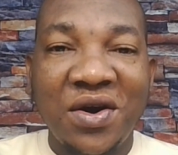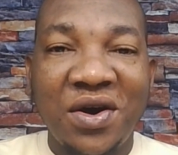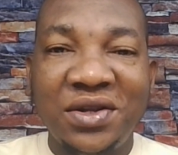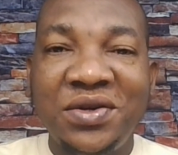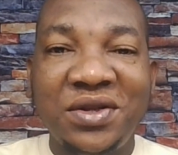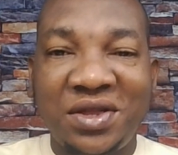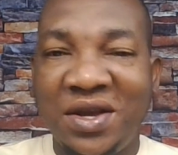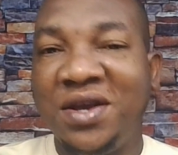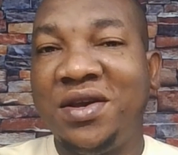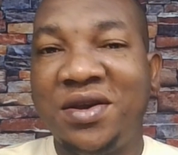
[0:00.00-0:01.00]
Or do you
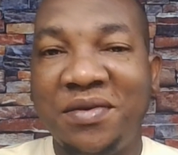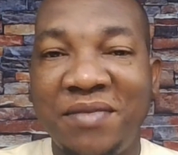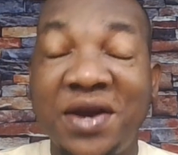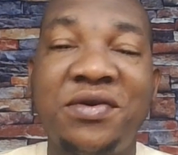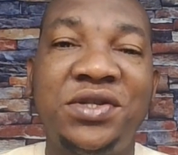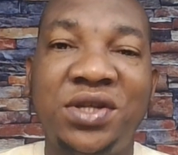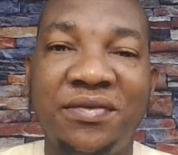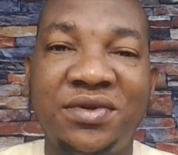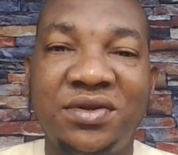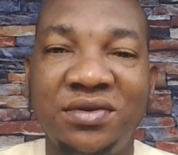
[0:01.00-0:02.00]
think
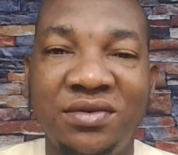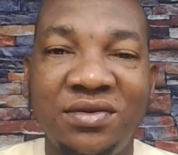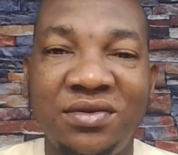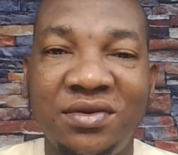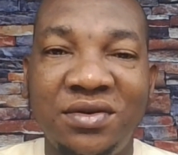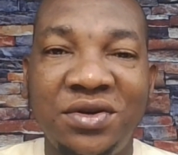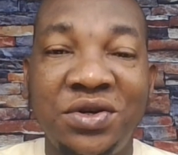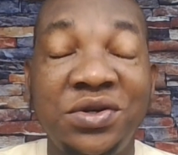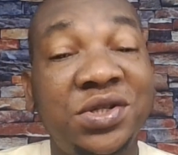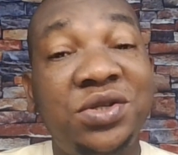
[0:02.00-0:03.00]
Microsoft
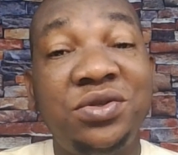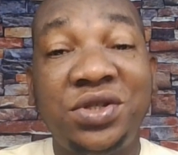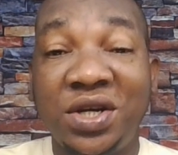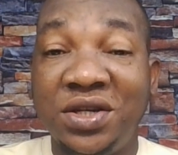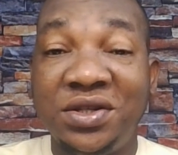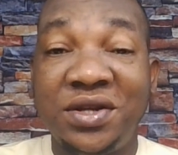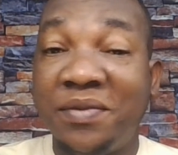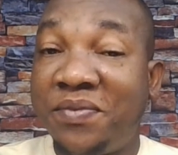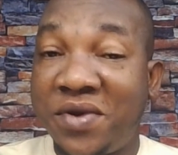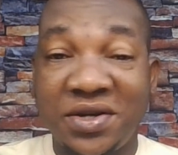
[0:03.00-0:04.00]
should change their
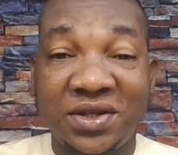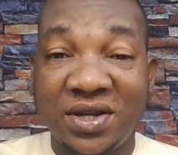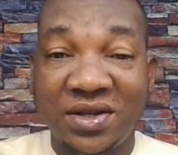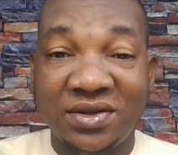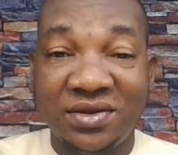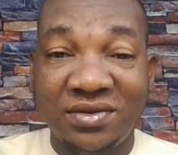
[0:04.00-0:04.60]
president?